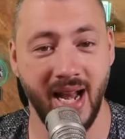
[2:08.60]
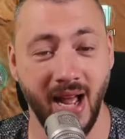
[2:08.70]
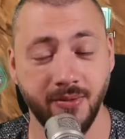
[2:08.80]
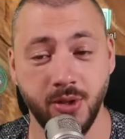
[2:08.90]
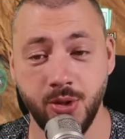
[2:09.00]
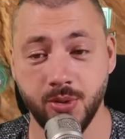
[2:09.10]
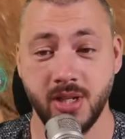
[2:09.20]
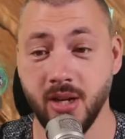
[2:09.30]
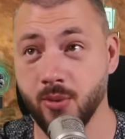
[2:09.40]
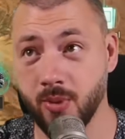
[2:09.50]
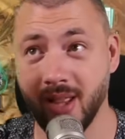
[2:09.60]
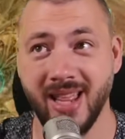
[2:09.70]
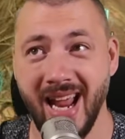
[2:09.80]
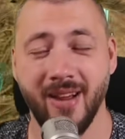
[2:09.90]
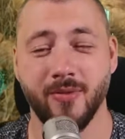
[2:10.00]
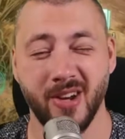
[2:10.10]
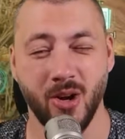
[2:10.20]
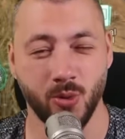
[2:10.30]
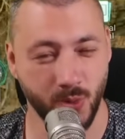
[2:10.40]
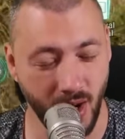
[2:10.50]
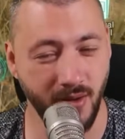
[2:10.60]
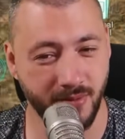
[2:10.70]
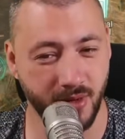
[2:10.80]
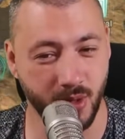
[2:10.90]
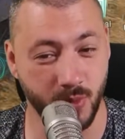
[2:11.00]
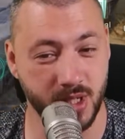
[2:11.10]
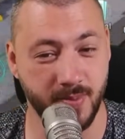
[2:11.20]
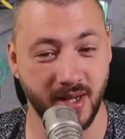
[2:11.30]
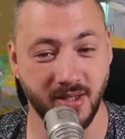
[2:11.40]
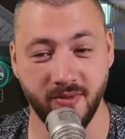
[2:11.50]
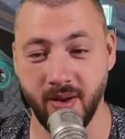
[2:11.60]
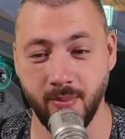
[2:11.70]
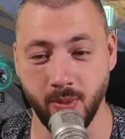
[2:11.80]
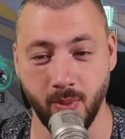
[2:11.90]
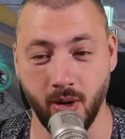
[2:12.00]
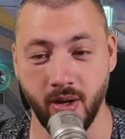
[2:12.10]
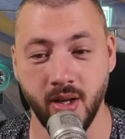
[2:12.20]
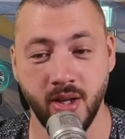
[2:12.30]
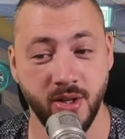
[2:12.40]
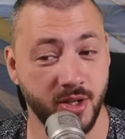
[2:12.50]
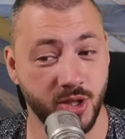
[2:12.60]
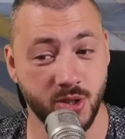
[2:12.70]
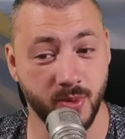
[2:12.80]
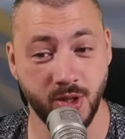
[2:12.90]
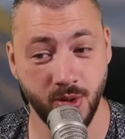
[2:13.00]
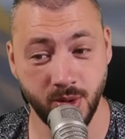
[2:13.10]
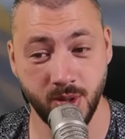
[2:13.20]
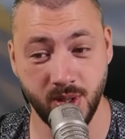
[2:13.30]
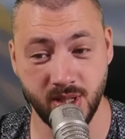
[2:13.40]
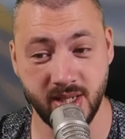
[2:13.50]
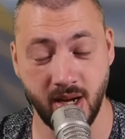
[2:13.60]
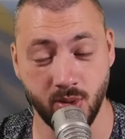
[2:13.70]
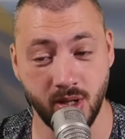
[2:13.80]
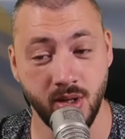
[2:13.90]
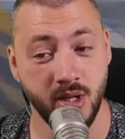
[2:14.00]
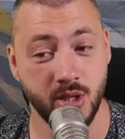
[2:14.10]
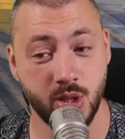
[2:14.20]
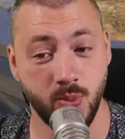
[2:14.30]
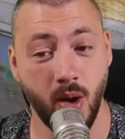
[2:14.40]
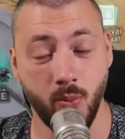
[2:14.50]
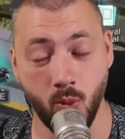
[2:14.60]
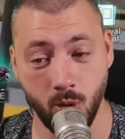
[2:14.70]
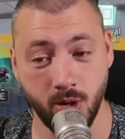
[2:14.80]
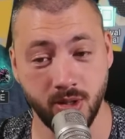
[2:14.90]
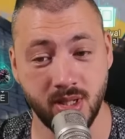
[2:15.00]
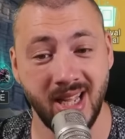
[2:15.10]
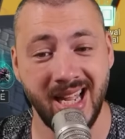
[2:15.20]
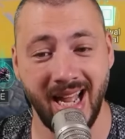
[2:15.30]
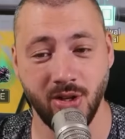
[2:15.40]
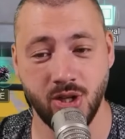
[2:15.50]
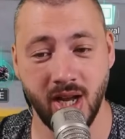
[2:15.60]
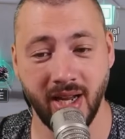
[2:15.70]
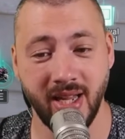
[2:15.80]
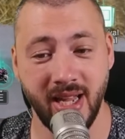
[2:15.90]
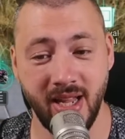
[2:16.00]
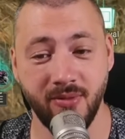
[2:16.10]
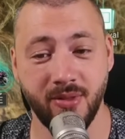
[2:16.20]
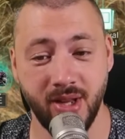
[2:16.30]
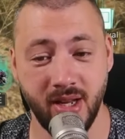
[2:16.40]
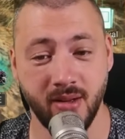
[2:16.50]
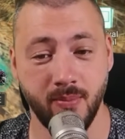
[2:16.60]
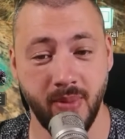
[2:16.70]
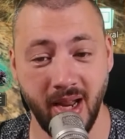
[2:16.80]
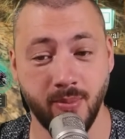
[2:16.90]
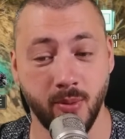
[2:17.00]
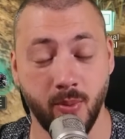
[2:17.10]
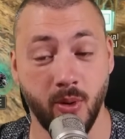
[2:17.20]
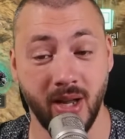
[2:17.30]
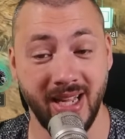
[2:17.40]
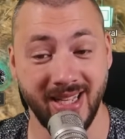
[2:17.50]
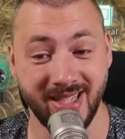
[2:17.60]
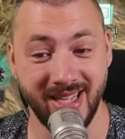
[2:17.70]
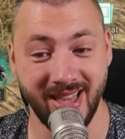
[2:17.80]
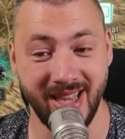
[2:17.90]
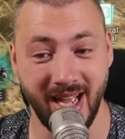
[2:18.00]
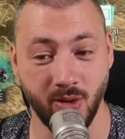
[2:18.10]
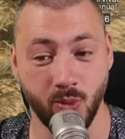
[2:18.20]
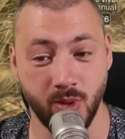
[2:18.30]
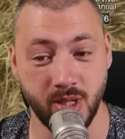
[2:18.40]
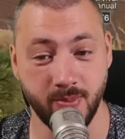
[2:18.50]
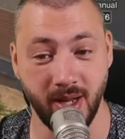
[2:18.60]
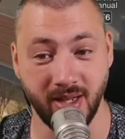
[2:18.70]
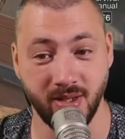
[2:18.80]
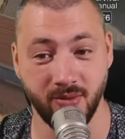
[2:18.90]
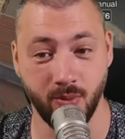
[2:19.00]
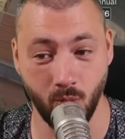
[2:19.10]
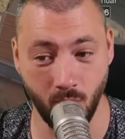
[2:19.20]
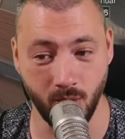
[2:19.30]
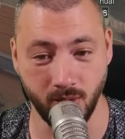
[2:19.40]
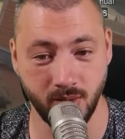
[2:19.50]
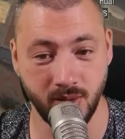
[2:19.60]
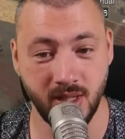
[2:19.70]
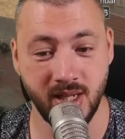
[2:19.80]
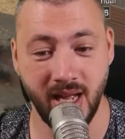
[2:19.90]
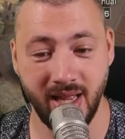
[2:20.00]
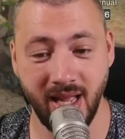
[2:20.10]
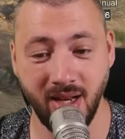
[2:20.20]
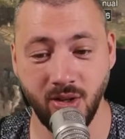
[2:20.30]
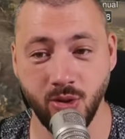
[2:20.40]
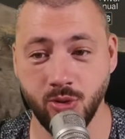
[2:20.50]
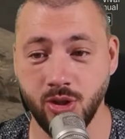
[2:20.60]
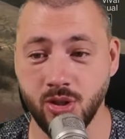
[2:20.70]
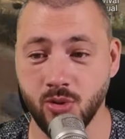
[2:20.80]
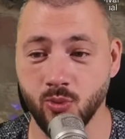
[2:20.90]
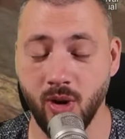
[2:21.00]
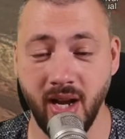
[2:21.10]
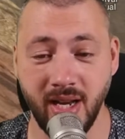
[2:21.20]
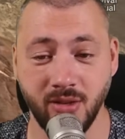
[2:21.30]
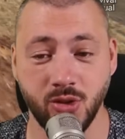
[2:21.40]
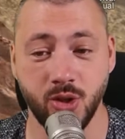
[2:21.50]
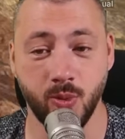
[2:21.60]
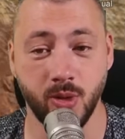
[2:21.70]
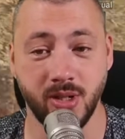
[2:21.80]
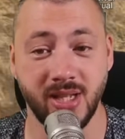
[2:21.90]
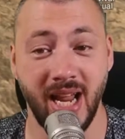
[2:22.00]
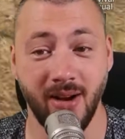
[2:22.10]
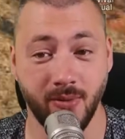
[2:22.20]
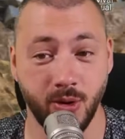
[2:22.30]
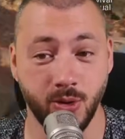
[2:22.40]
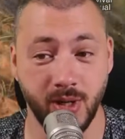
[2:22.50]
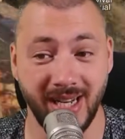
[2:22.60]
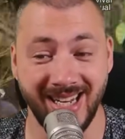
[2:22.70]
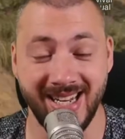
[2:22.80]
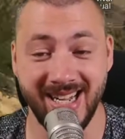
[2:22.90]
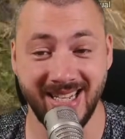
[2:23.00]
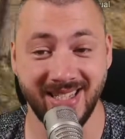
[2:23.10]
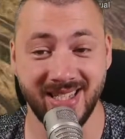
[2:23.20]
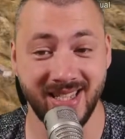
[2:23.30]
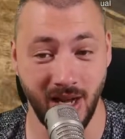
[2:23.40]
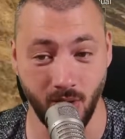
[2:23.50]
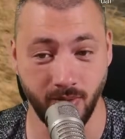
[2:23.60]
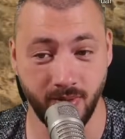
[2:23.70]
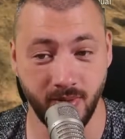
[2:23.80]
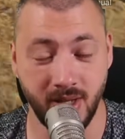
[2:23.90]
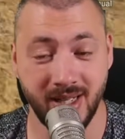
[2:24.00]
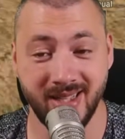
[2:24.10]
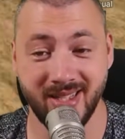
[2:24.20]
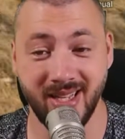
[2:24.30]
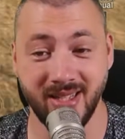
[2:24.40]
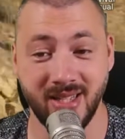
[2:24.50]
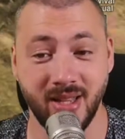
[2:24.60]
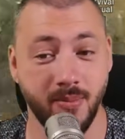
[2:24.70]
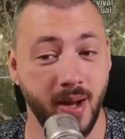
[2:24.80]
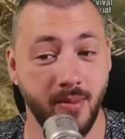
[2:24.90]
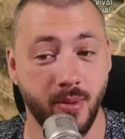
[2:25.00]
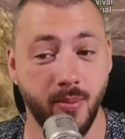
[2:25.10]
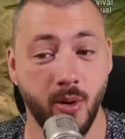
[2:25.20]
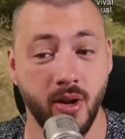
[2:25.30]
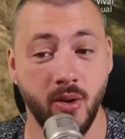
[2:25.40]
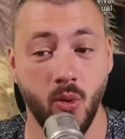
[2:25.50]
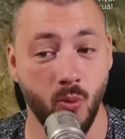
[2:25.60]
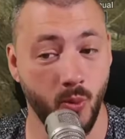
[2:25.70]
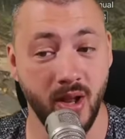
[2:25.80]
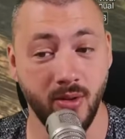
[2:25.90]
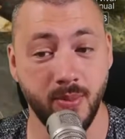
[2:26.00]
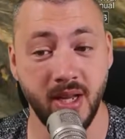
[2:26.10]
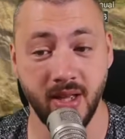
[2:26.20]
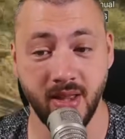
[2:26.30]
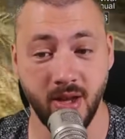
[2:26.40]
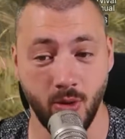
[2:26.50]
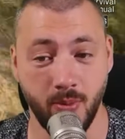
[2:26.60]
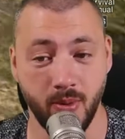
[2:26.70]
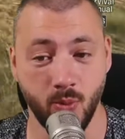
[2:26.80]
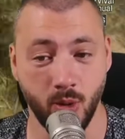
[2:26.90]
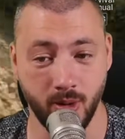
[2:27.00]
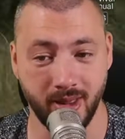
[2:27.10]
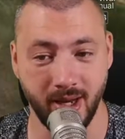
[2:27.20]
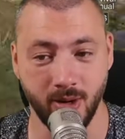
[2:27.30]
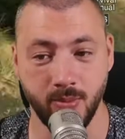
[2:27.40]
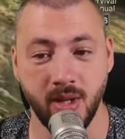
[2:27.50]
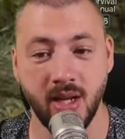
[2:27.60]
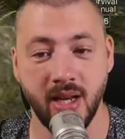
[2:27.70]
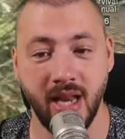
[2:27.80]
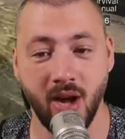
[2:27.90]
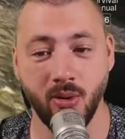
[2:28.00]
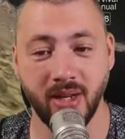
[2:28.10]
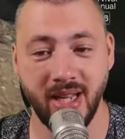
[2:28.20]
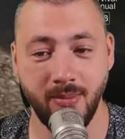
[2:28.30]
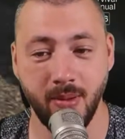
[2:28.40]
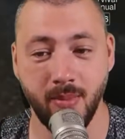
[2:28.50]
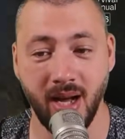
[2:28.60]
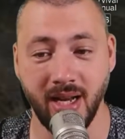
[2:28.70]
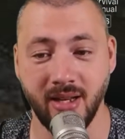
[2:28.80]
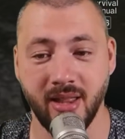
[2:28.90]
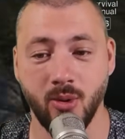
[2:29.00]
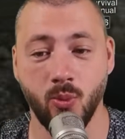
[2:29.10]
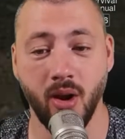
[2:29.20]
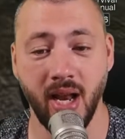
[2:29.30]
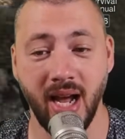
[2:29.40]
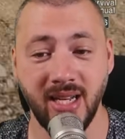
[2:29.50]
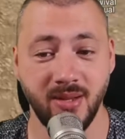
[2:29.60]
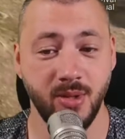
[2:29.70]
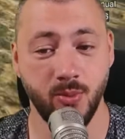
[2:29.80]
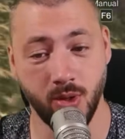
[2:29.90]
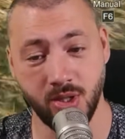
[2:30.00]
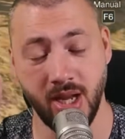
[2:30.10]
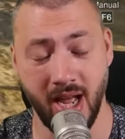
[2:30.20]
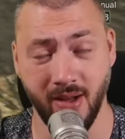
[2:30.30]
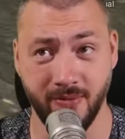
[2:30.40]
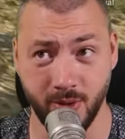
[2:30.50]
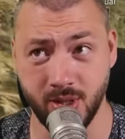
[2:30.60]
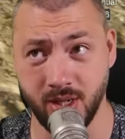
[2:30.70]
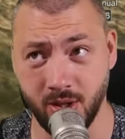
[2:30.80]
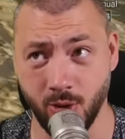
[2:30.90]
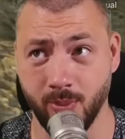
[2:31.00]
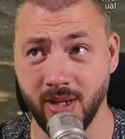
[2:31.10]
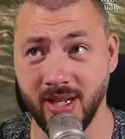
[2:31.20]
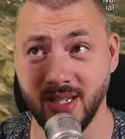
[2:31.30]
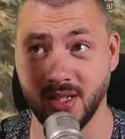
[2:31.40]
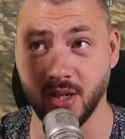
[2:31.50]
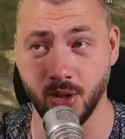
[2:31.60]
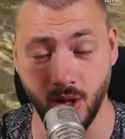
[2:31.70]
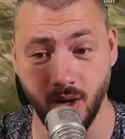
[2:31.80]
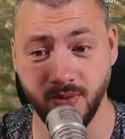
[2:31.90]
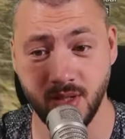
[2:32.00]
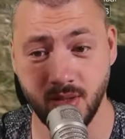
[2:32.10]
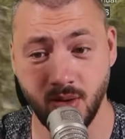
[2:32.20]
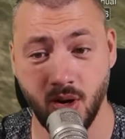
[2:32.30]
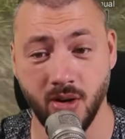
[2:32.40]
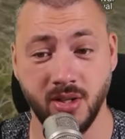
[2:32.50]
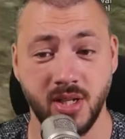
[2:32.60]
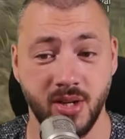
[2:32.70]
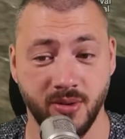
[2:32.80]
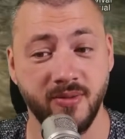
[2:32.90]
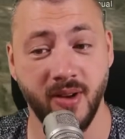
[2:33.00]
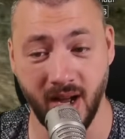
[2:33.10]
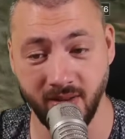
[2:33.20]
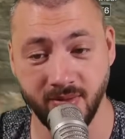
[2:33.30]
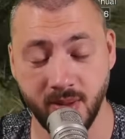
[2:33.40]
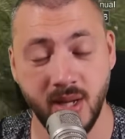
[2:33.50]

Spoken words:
after you're done with every run for the respective paper boy, you can just return to this tower, swap worlds, and check if the paper boy is in that respective world. And then you're just riding towards Evergreen itself, since the paperboy will be in the open world there. Now, keep in mind, the one item you want to have for securement is gloves on tier 5.